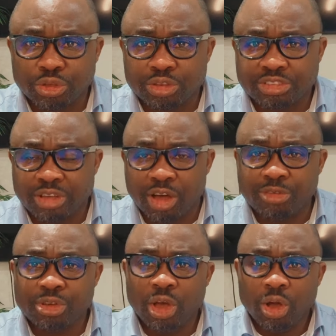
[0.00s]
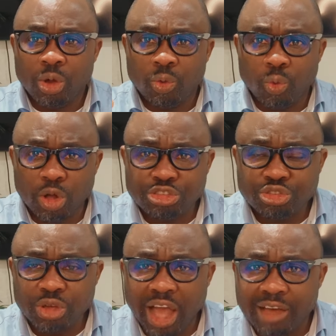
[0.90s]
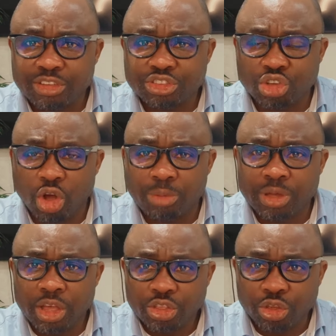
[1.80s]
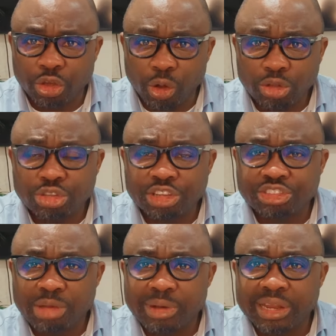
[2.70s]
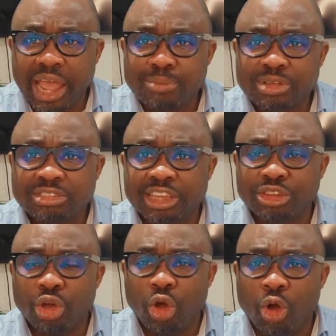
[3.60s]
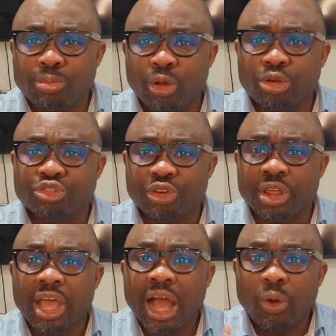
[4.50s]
yourself. Once you have a job, you go to the German embassy in your home country.